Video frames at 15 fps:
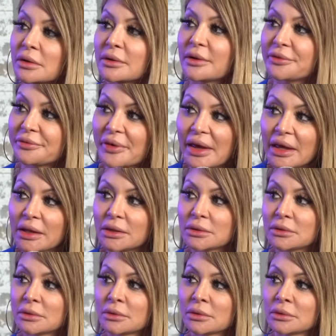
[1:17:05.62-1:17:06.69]
a
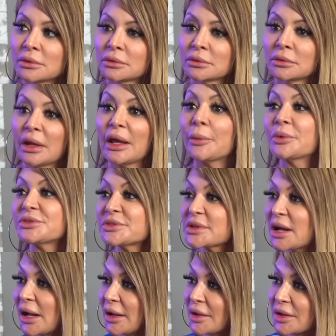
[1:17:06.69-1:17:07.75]
vet. I went to
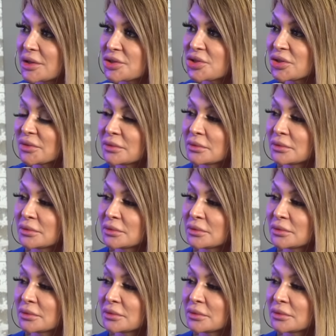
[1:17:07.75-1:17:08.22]
college.